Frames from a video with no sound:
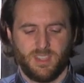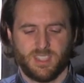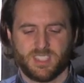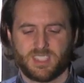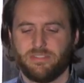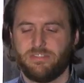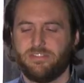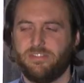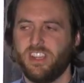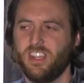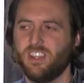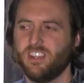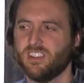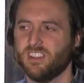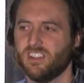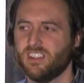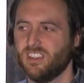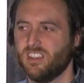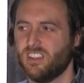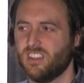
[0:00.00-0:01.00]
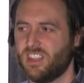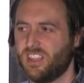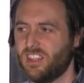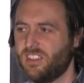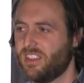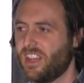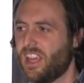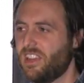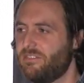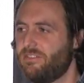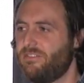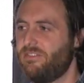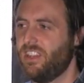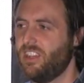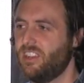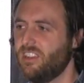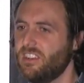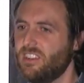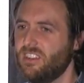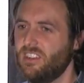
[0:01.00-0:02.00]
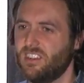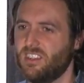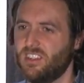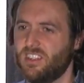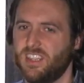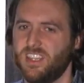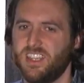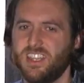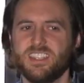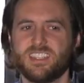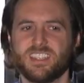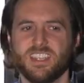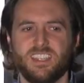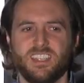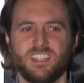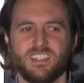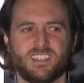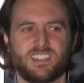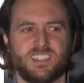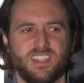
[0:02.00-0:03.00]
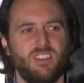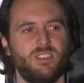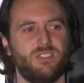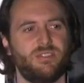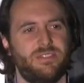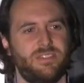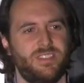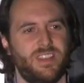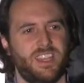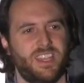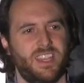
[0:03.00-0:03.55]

is that fear, that fear is in itself